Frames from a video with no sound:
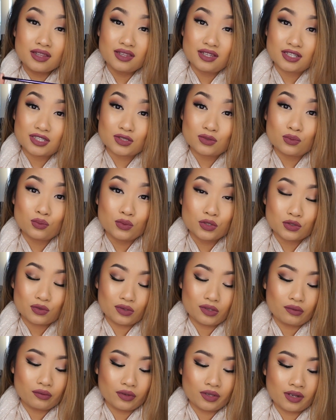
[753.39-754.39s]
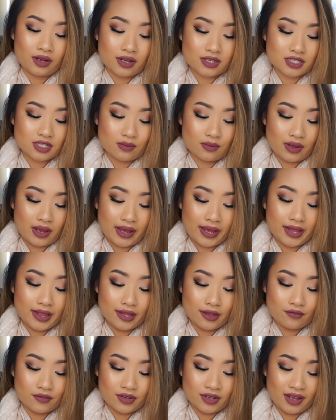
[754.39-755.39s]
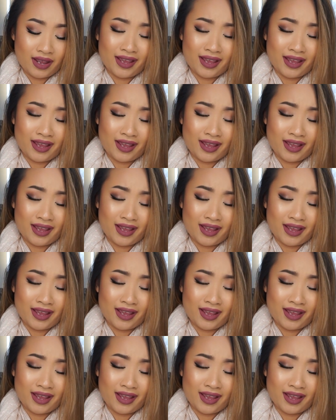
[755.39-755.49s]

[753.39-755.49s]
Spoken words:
this was really awesome. I love it.